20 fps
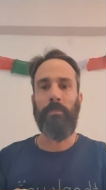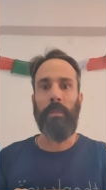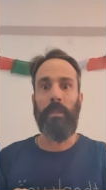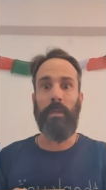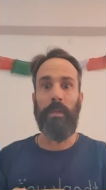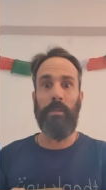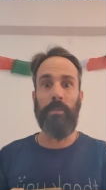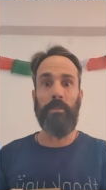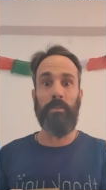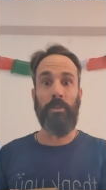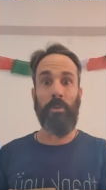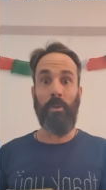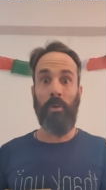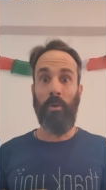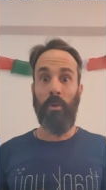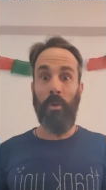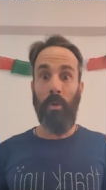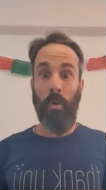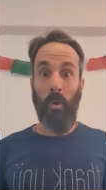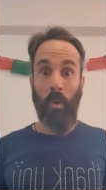is
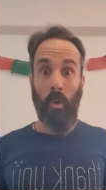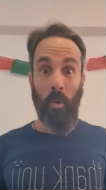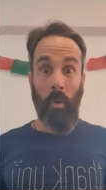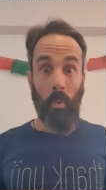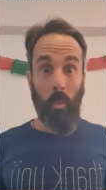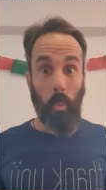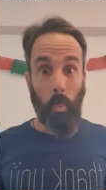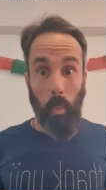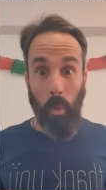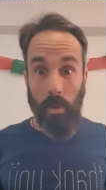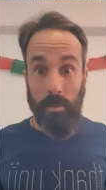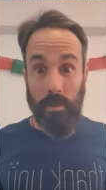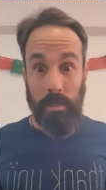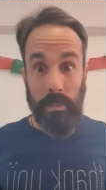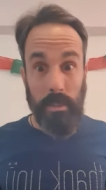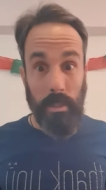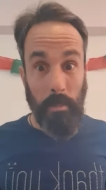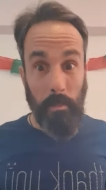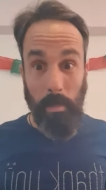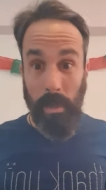
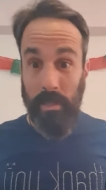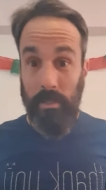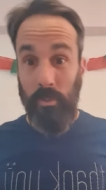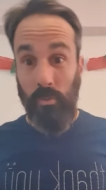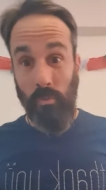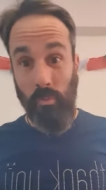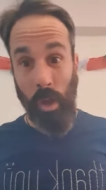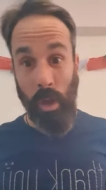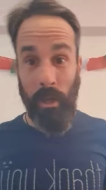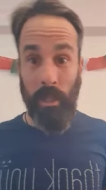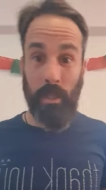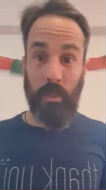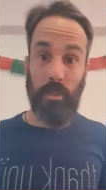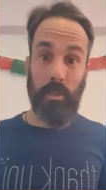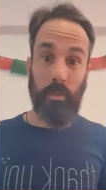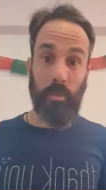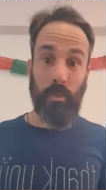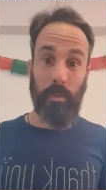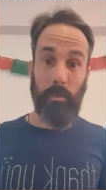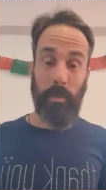what's the best running
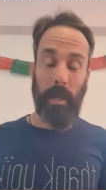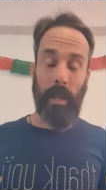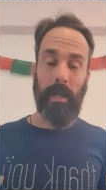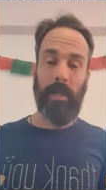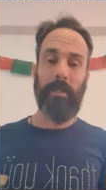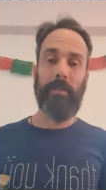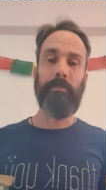shoe to buy?